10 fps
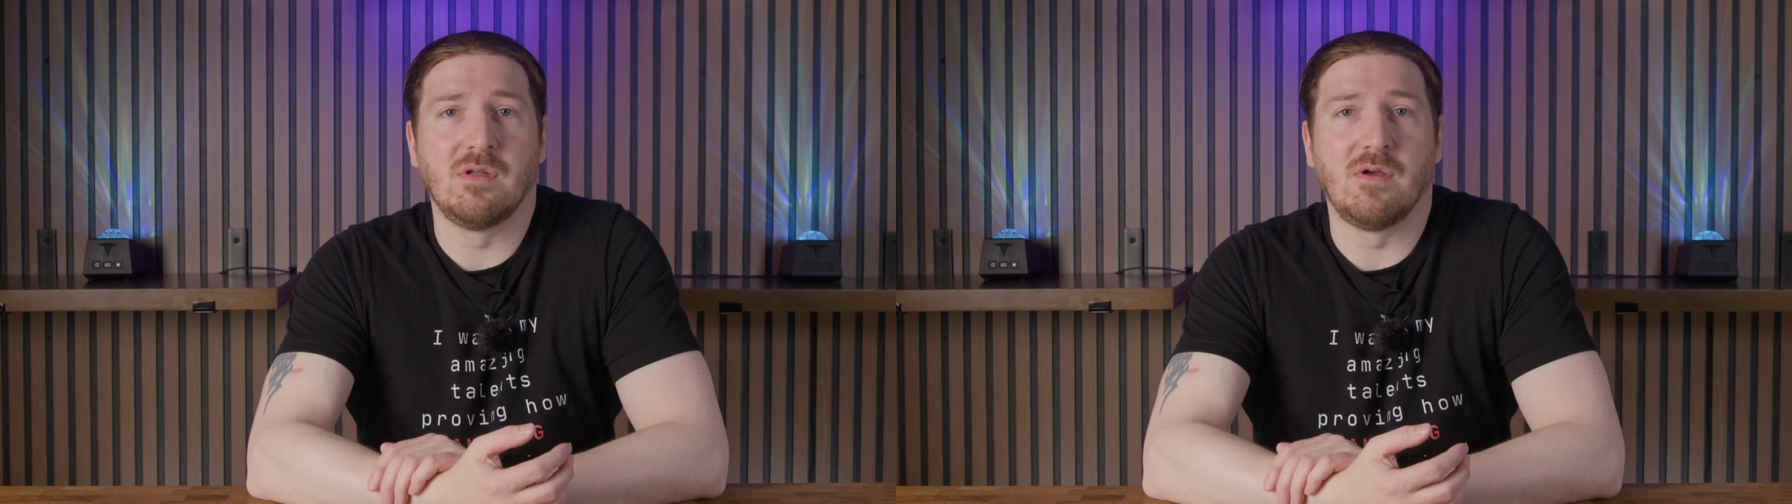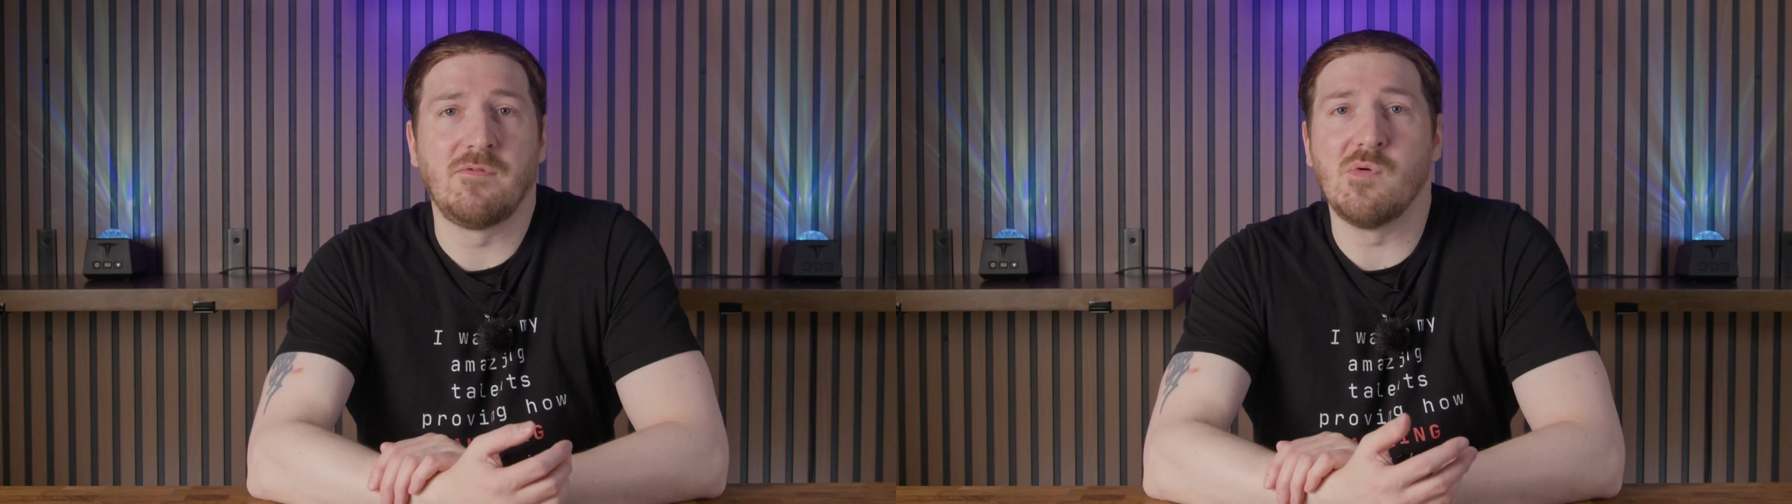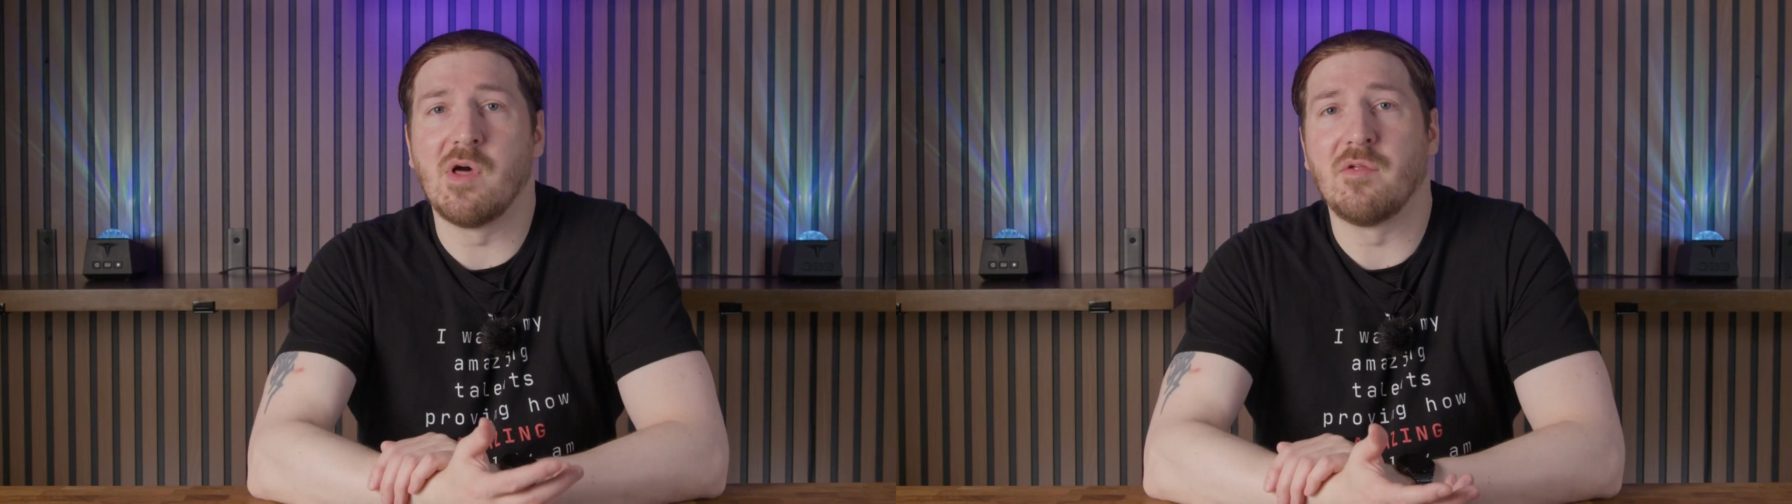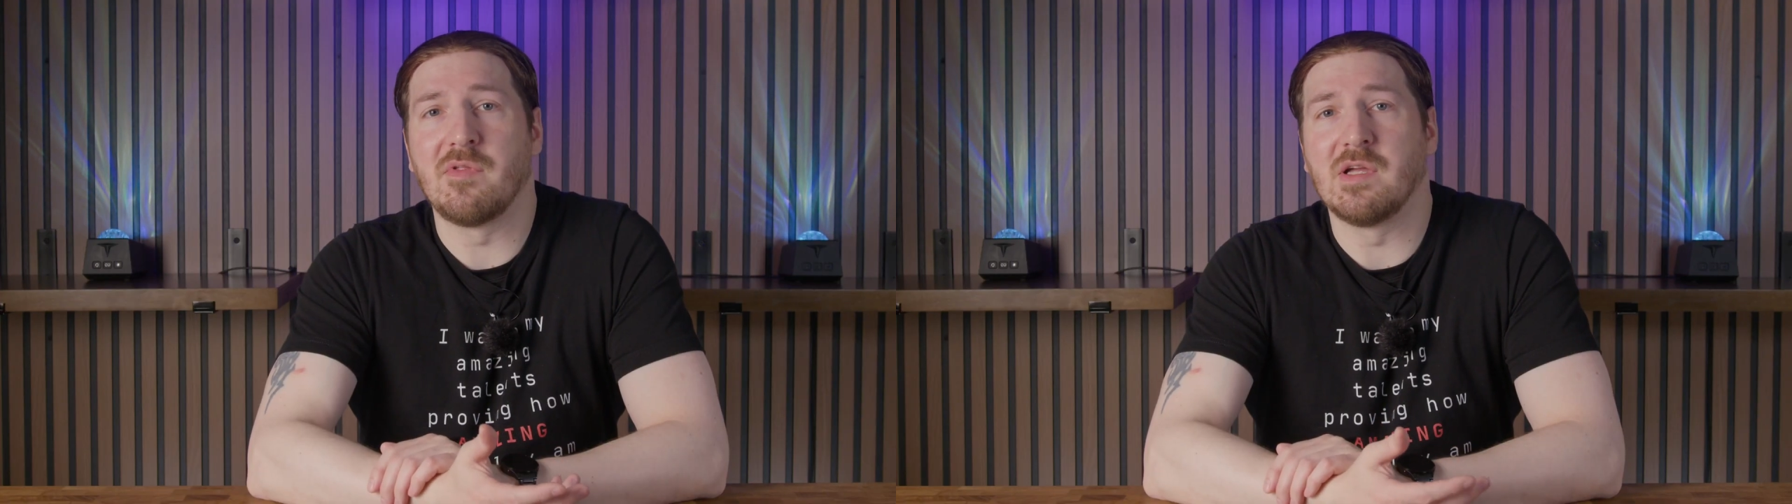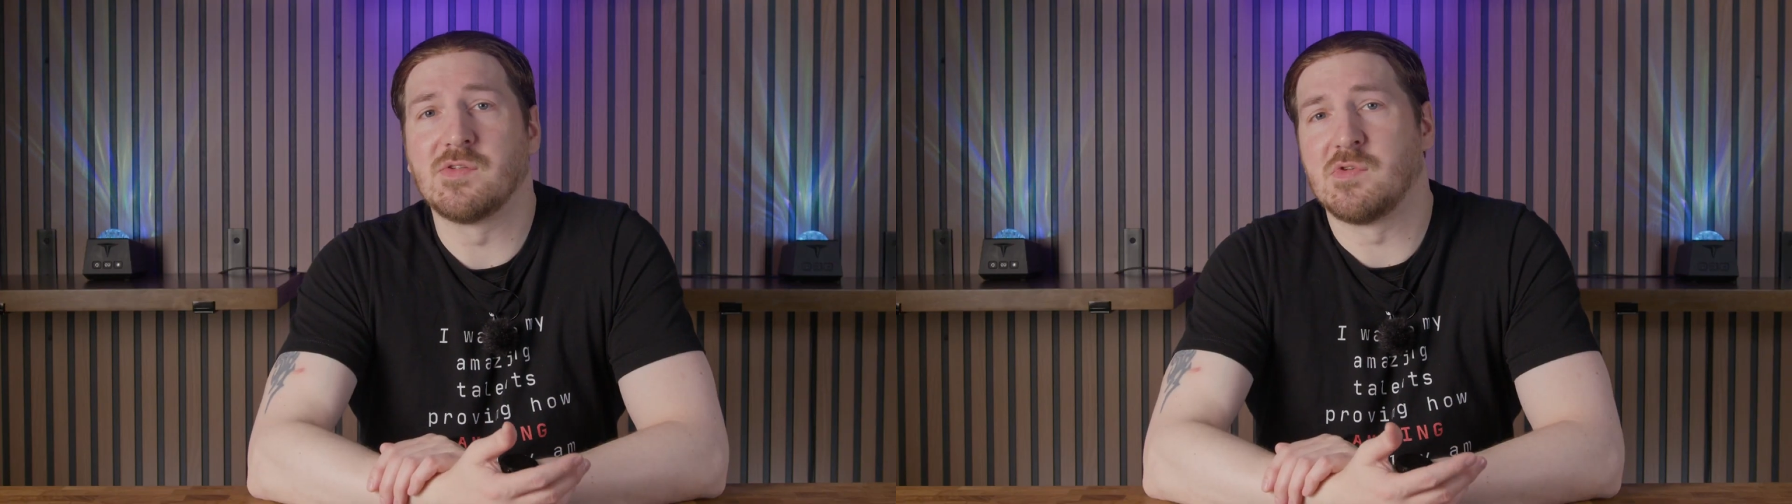a few other
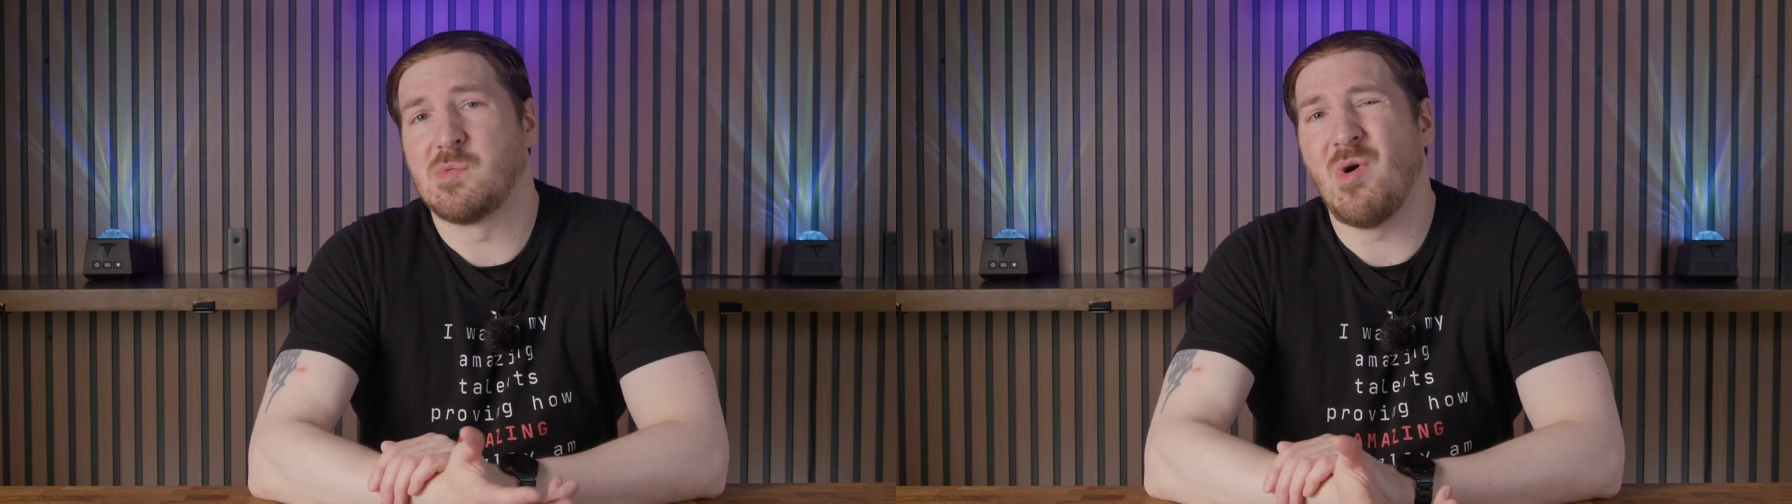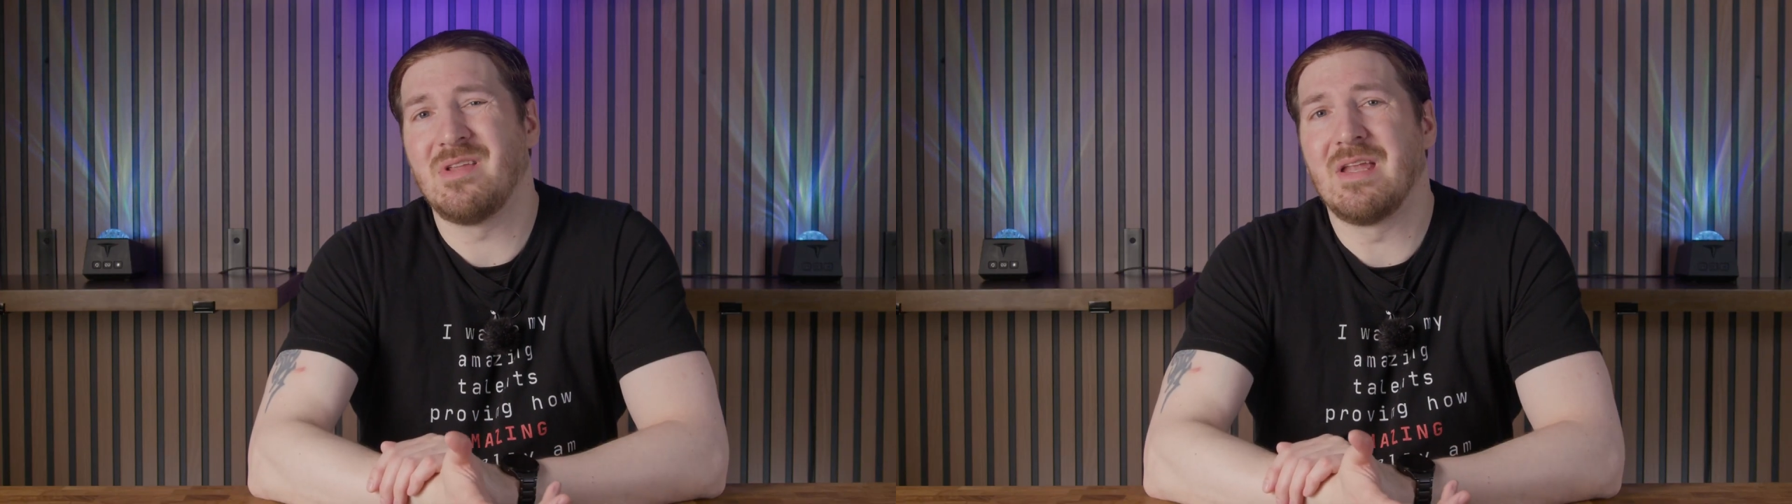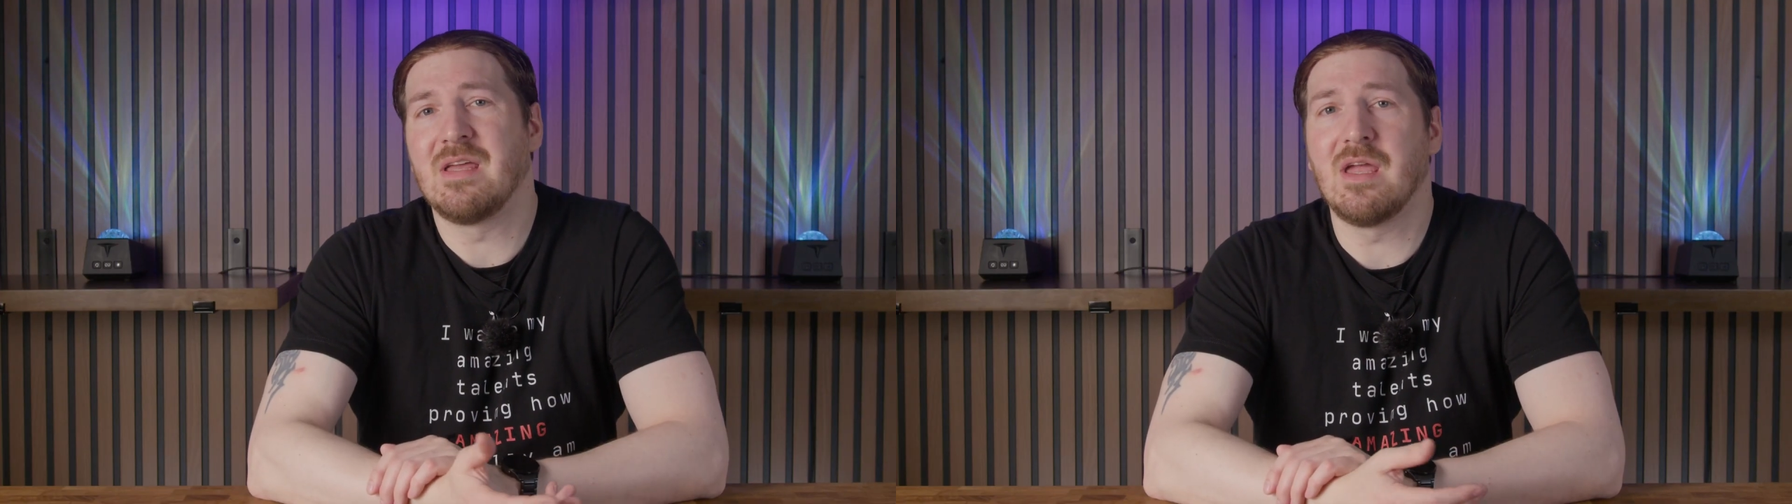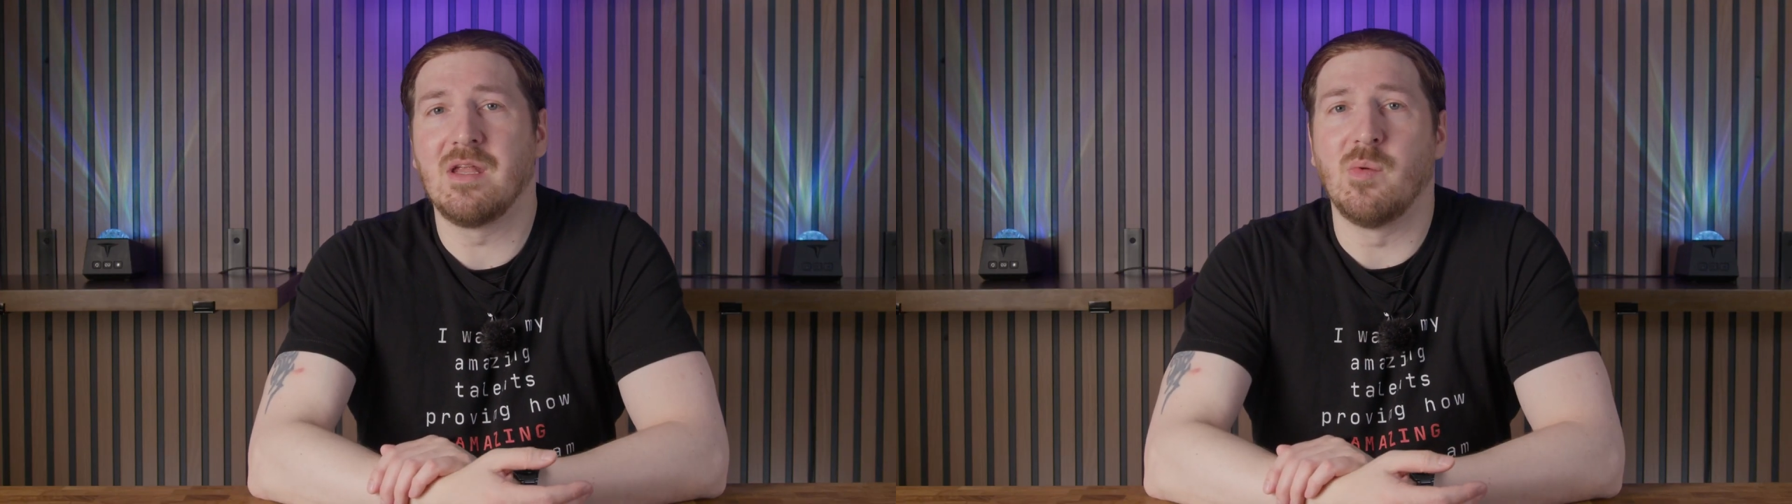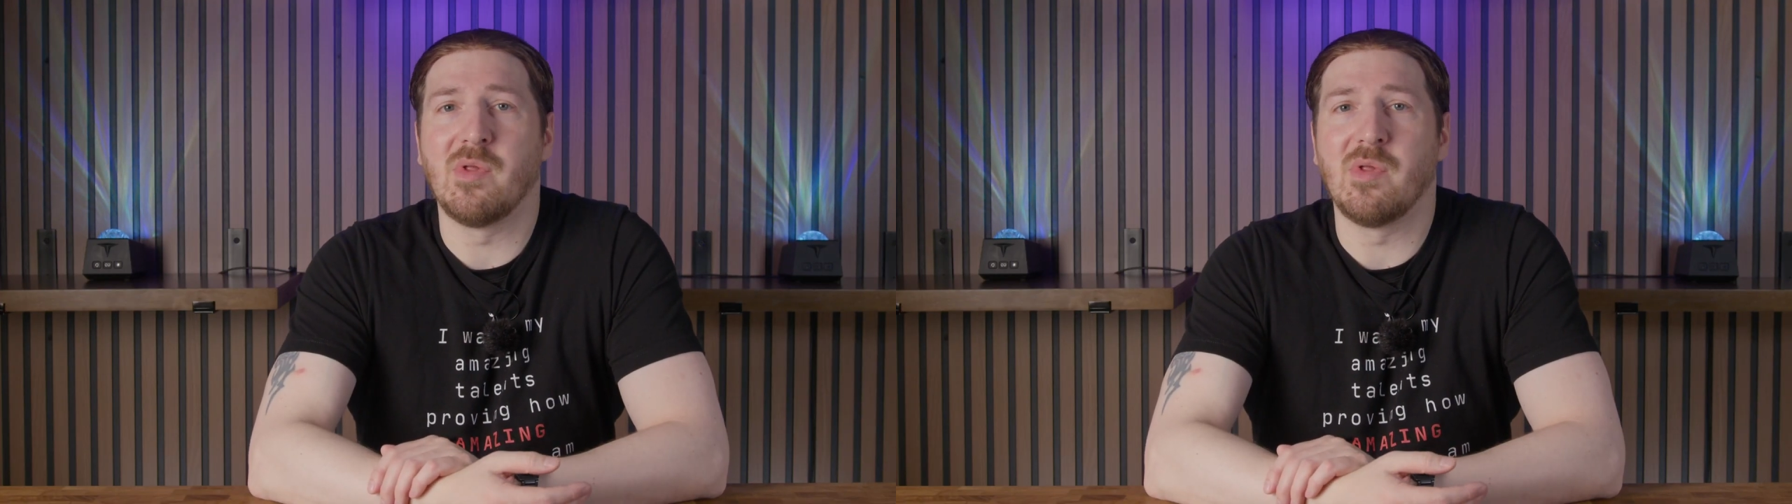things for small dedicated